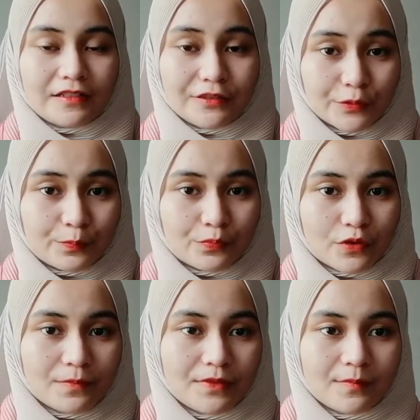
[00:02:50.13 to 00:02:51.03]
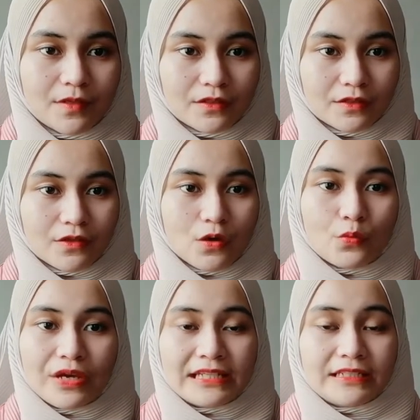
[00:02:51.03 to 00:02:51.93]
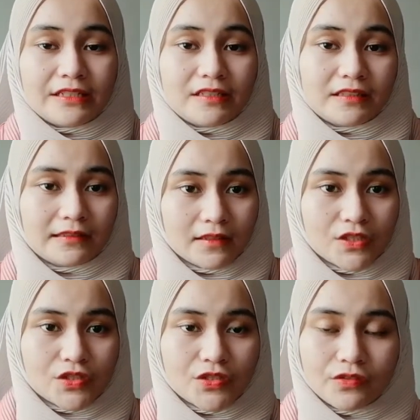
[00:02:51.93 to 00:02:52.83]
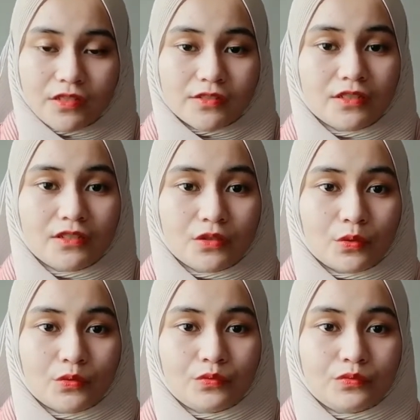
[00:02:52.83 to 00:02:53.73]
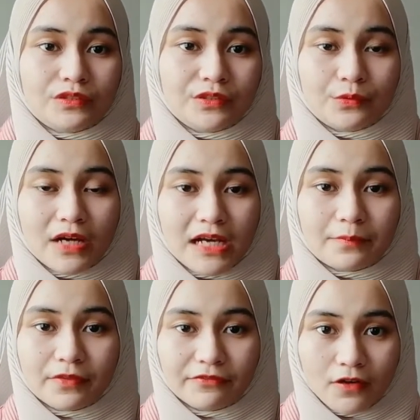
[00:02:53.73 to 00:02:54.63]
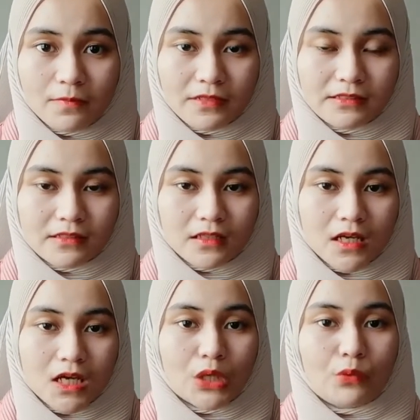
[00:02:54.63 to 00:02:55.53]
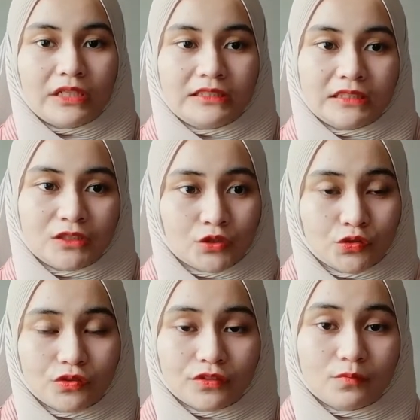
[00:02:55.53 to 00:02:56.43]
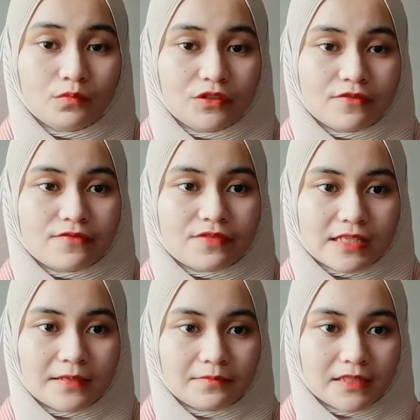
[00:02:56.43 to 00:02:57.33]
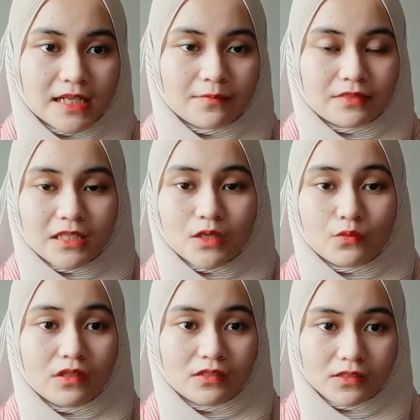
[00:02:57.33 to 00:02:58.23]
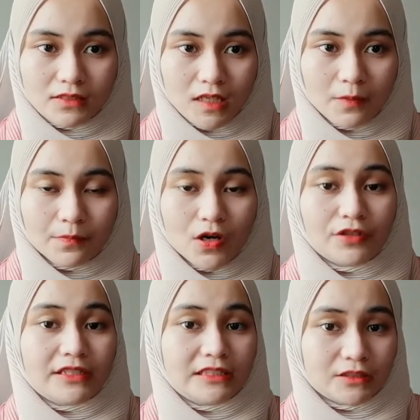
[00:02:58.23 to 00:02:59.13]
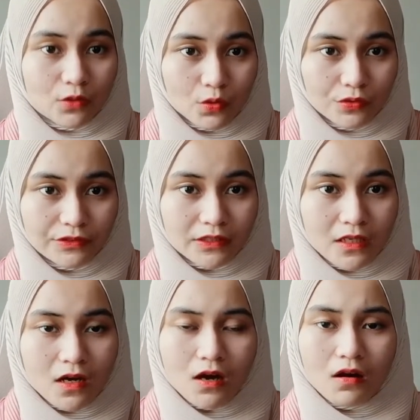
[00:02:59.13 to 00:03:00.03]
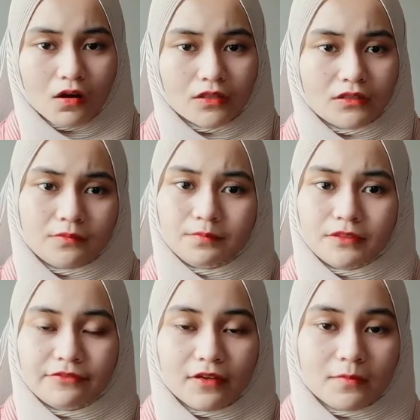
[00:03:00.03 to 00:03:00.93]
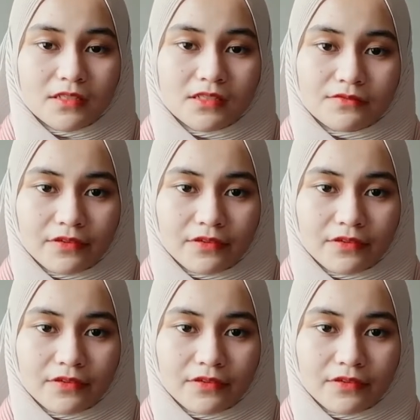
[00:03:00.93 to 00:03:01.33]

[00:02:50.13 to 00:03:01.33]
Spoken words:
The problem occurs when the technician doesn't know the right performance. When the tools move, sometimes it will stop on its own, or the performance